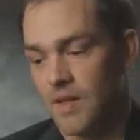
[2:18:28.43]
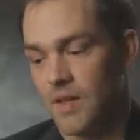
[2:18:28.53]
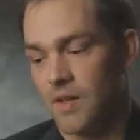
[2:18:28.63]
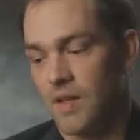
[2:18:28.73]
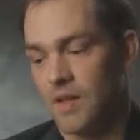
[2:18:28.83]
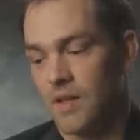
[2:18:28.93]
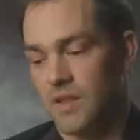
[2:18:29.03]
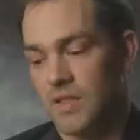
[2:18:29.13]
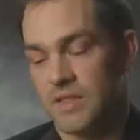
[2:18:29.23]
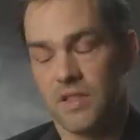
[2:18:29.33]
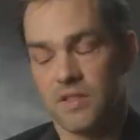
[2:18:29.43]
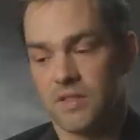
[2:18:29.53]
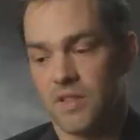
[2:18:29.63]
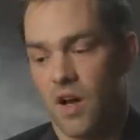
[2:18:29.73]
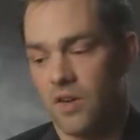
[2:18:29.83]
You know, that the
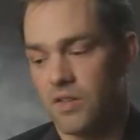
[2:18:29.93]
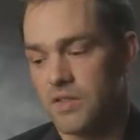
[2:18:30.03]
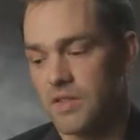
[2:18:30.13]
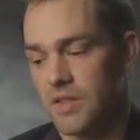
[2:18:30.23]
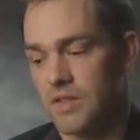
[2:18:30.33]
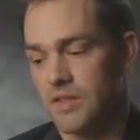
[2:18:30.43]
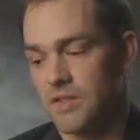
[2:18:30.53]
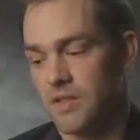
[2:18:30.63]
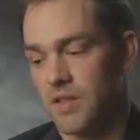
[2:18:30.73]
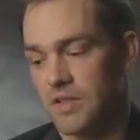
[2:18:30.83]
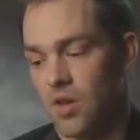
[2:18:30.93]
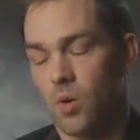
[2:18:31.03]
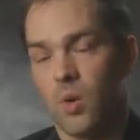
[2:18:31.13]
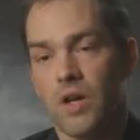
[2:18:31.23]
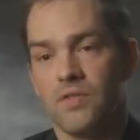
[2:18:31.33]
Citizens Honors is
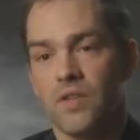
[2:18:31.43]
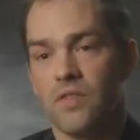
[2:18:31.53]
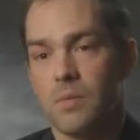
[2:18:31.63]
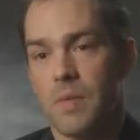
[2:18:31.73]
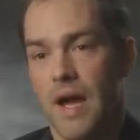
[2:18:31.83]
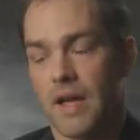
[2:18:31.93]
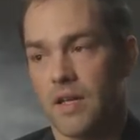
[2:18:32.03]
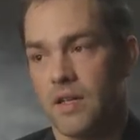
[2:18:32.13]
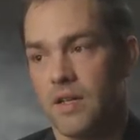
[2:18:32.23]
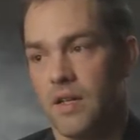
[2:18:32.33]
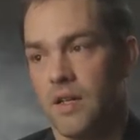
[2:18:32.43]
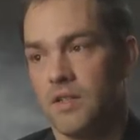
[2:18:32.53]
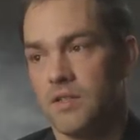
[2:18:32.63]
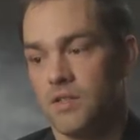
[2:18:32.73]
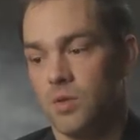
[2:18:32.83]
our way of giving back,
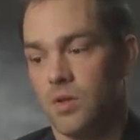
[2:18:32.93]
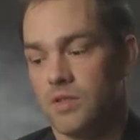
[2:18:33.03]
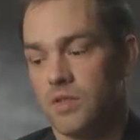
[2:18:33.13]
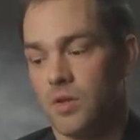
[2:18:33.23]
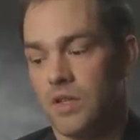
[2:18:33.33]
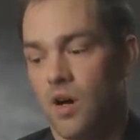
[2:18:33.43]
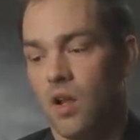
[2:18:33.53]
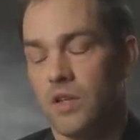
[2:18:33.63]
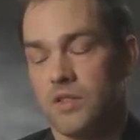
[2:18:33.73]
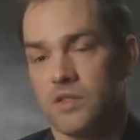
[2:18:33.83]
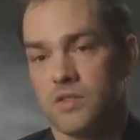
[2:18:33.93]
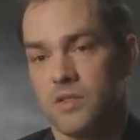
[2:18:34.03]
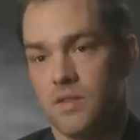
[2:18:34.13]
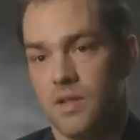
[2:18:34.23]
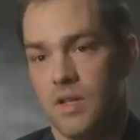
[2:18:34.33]
to acknowledge,
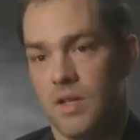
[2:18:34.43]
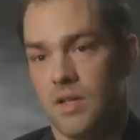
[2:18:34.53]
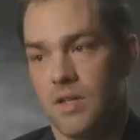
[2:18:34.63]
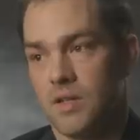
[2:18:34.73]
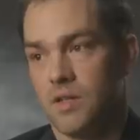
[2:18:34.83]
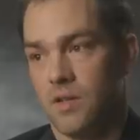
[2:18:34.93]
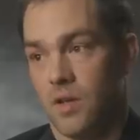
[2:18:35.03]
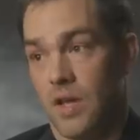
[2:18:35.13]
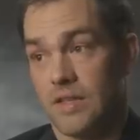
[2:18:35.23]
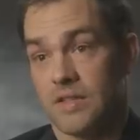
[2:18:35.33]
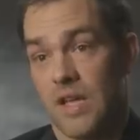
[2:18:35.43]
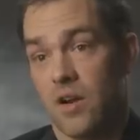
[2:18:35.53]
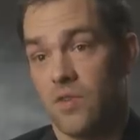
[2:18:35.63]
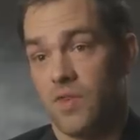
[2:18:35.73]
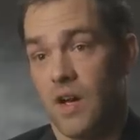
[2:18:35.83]
you know, that
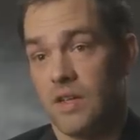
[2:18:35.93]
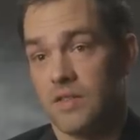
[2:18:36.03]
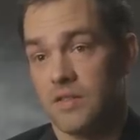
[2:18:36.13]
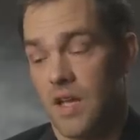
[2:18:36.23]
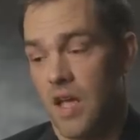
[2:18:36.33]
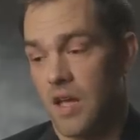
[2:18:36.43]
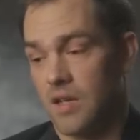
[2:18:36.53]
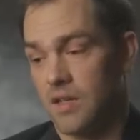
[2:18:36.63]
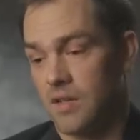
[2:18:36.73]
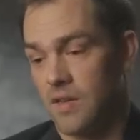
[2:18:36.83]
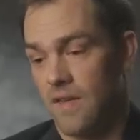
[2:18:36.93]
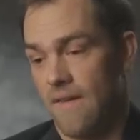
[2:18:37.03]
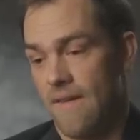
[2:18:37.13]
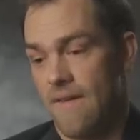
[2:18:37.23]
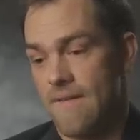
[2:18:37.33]
sacrifice and
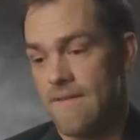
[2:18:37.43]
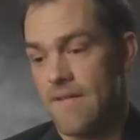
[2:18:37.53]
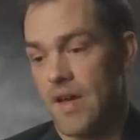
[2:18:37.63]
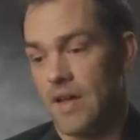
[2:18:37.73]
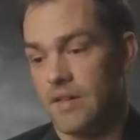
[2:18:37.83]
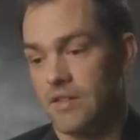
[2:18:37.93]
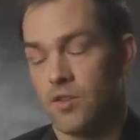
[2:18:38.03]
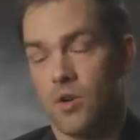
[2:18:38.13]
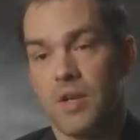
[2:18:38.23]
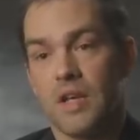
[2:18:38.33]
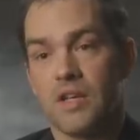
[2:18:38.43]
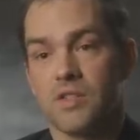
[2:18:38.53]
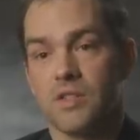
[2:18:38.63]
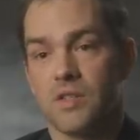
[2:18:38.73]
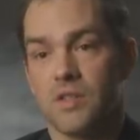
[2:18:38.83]

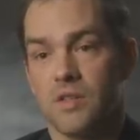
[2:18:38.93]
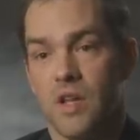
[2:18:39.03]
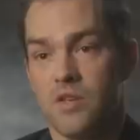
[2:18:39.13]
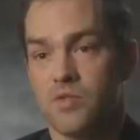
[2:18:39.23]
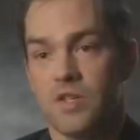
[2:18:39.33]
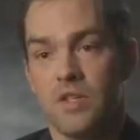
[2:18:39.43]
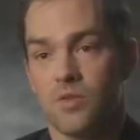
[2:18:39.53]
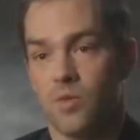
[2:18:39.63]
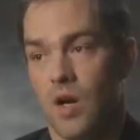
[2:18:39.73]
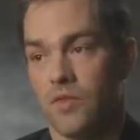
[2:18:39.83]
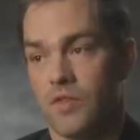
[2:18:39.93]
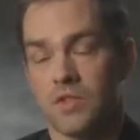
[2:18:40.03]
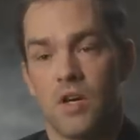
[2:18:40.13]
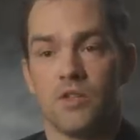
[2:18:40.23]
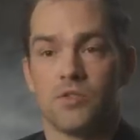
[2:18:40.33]
determination that you see throughout this
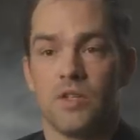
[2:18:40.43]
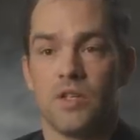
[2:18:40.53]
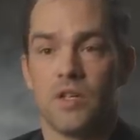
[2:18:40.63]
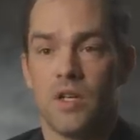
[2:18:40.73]
country.